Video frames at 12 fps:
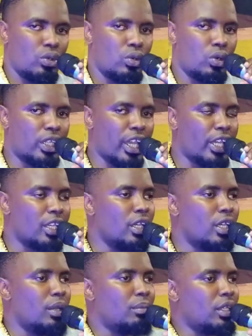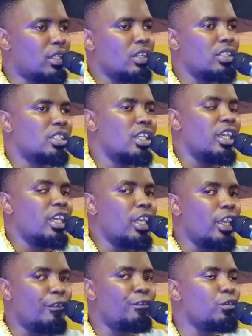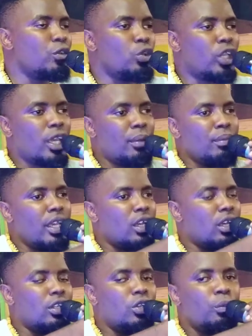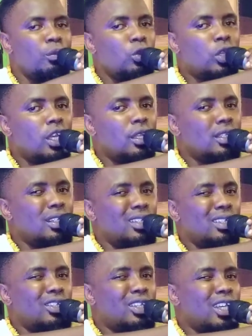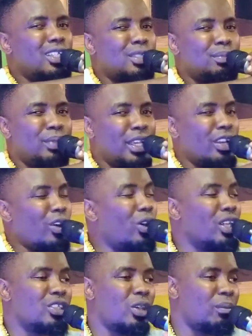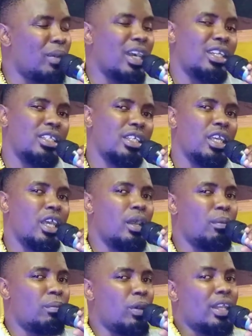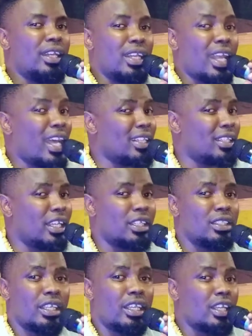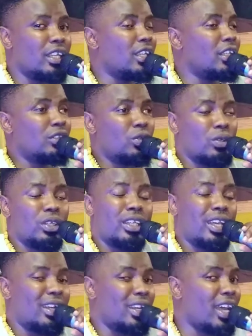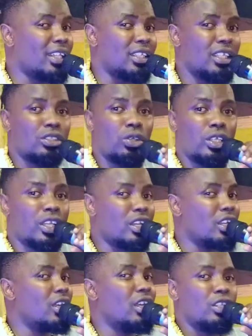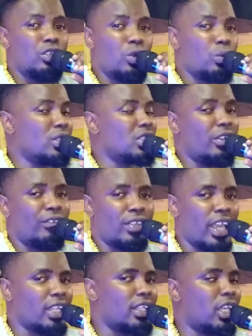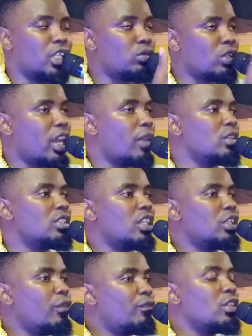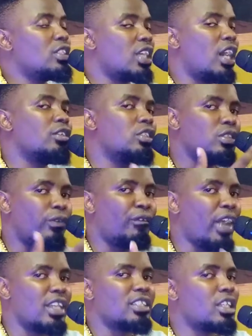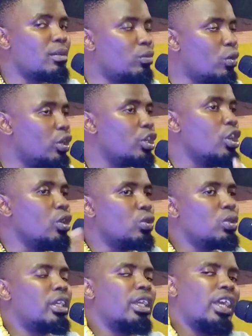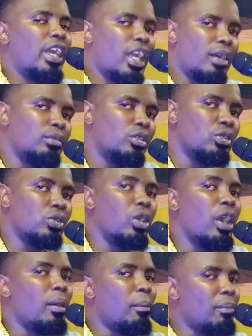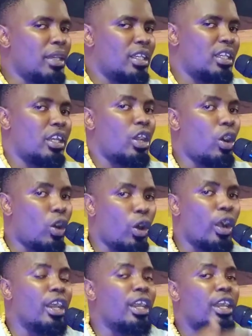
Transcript: okay? Because if you can spend all your money, but nothing, they get it, don't get nothing, they get it, don't receive nothing. It's for that reason you find someone who can help you make it. Or